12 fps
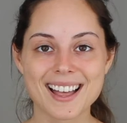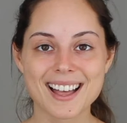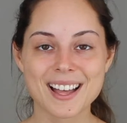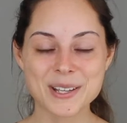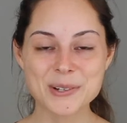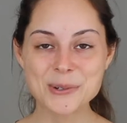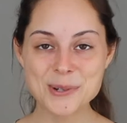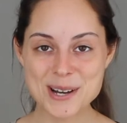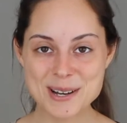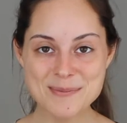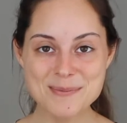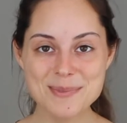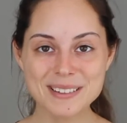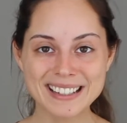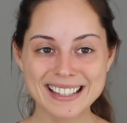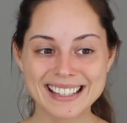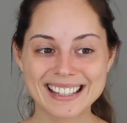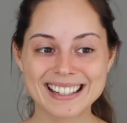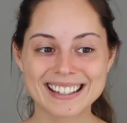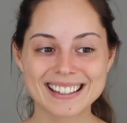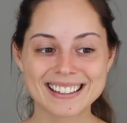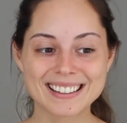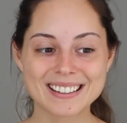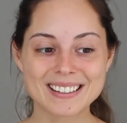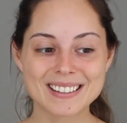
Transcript: I grew up in